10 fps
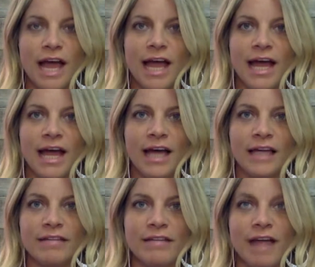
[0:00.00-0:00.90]

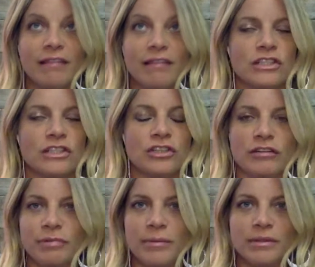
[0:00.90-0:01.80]
And that lecture
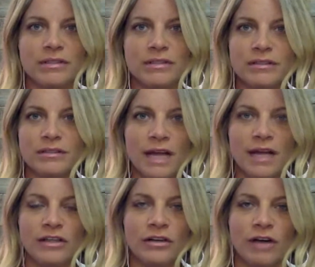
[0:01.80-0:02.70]
I've probably listened to,
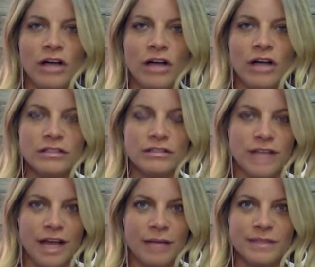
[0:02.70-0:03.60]
you know, hundreds of
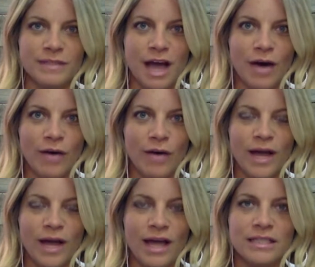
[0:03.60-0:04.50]
times now.
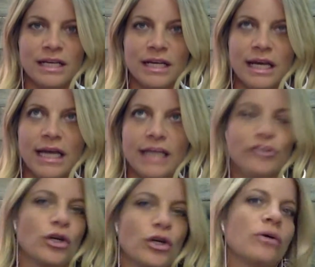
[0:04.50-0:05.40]
And
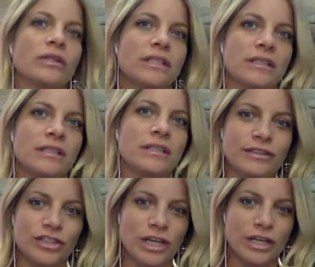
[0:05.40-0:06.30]
it
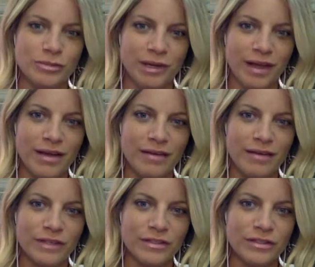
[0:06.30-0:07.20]
totally changed my
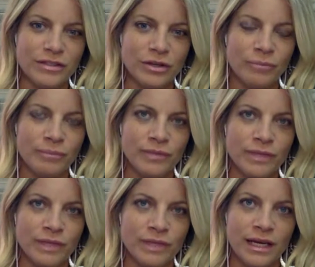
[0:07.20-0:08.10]
life. And so
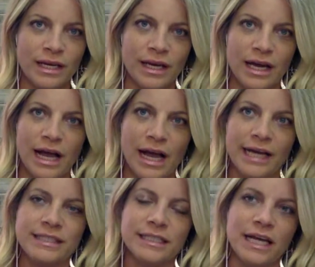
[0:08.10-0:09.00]
I
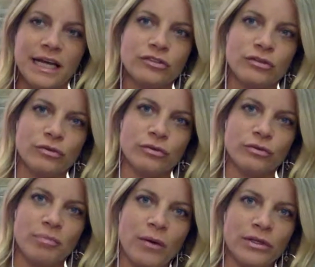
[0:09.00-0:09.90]
did enter through
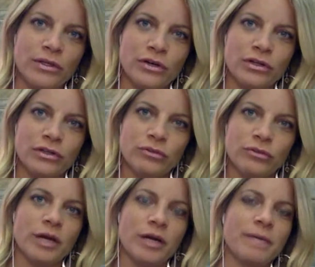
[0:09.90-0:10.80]
the power yoga
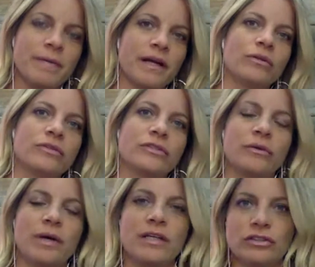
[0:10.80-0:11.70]
doorway, but I
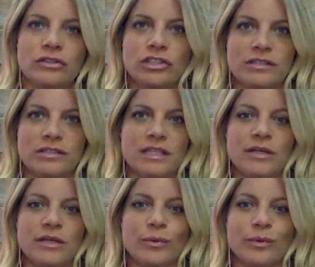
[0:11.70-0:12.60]
also entered just as
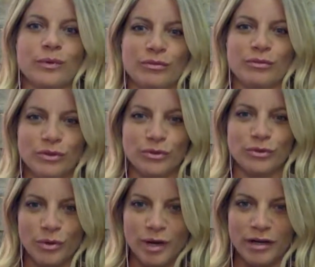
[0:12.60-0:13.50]
equally through the
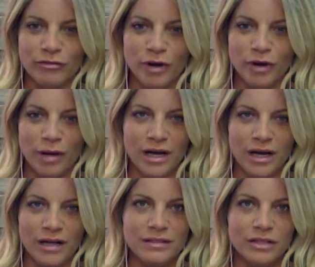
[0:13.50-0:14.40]
doorway of Ram
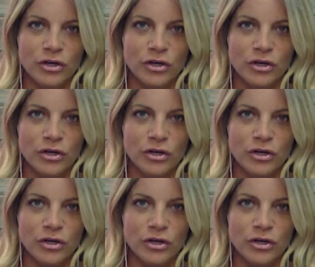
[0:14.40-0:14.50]
Dass,